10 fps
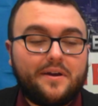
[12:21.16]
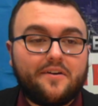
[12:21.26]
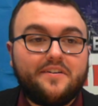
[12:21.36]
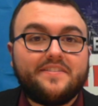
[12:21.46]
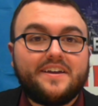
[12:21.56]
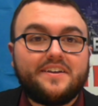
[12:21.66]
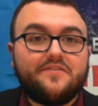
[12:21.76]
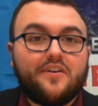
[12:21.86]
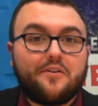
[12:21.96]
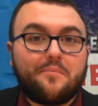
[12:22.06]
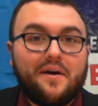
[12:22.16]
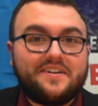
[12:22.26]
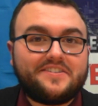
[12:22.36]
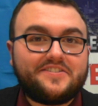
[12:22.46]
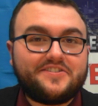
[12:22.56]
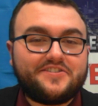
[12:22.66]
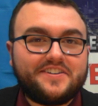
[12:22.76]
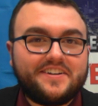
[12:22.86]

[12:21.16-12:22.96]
Mary, thank you very much.